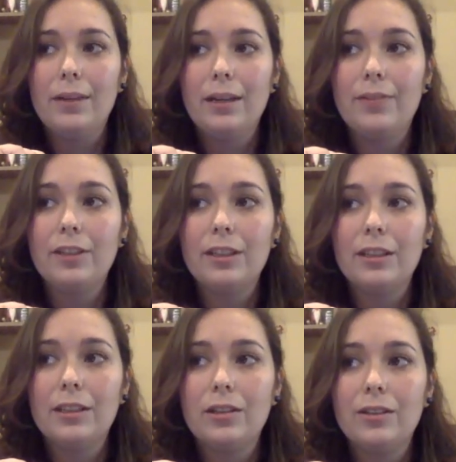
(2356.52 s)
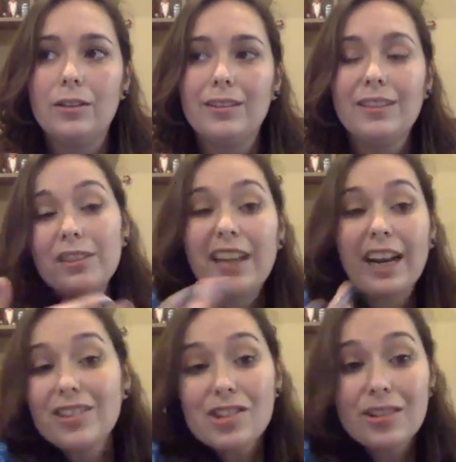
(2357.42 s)
If a
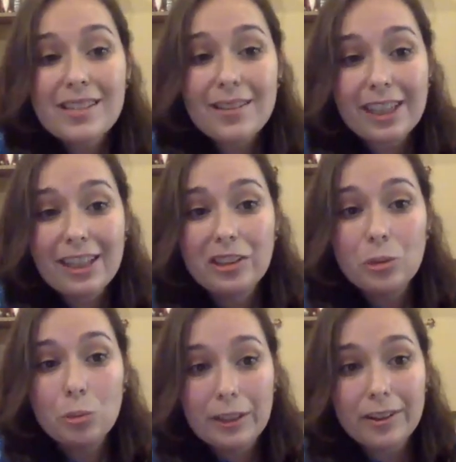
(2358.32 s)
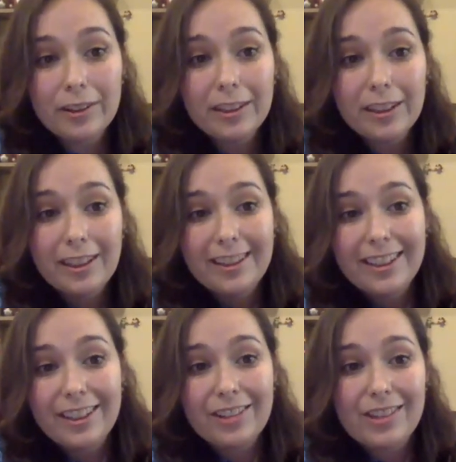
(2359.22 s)
character is doing something a little weird,
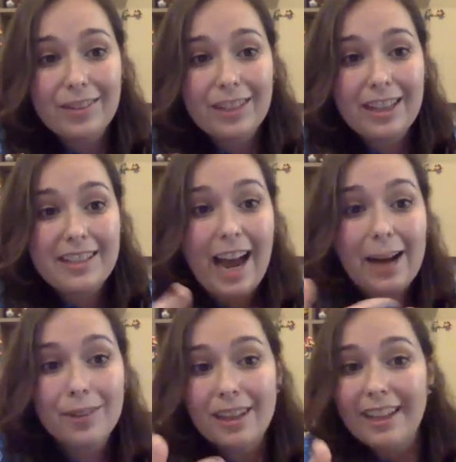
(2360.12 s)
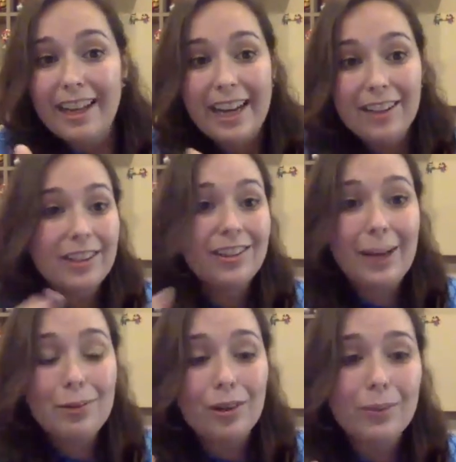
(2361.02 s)
something that's like a little
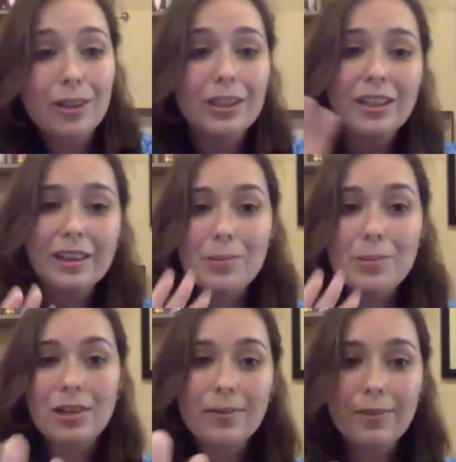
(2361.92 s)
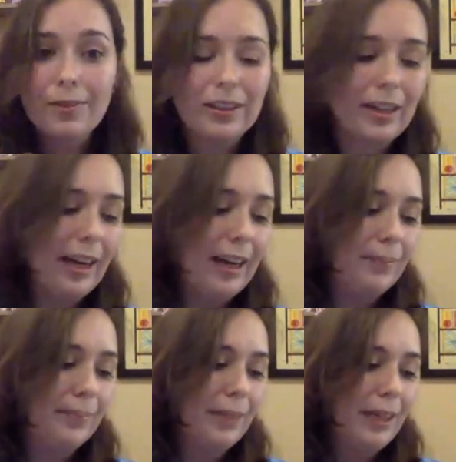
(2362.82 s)
abnormal, let's push that farther. I